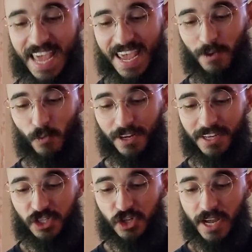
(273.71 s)
and we're
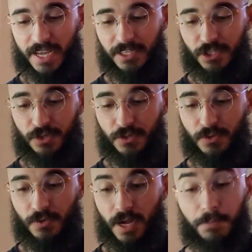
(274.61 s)
going to try
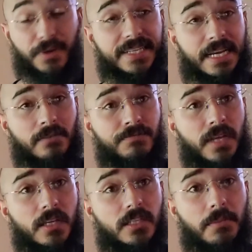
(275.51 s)
to break down
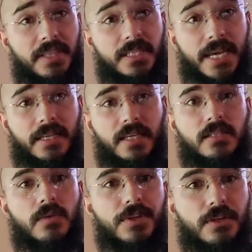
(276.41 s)
some of the techniques
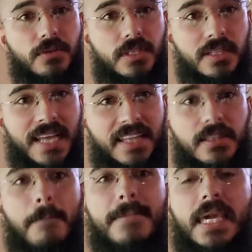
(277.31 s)
that were used in that
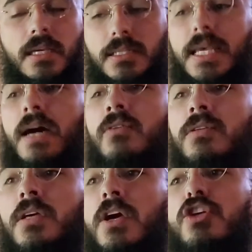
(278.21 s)
make it
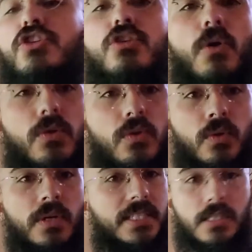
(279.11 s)
sound so
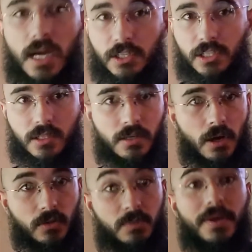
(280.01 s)
cool. It's not just the
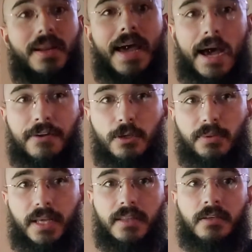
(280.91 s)
notes, but how you
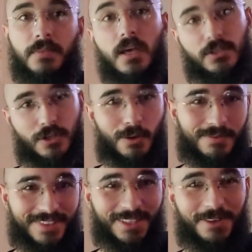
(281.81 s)
play them, so
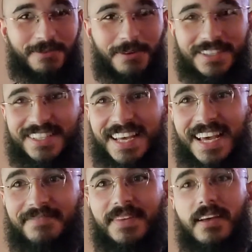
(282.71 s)
look forward to
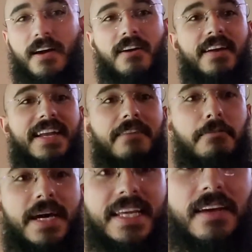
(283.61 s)
that. Alright,
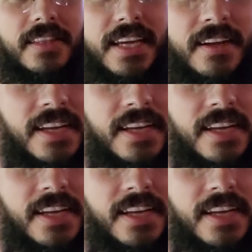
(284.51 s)
everybody out there,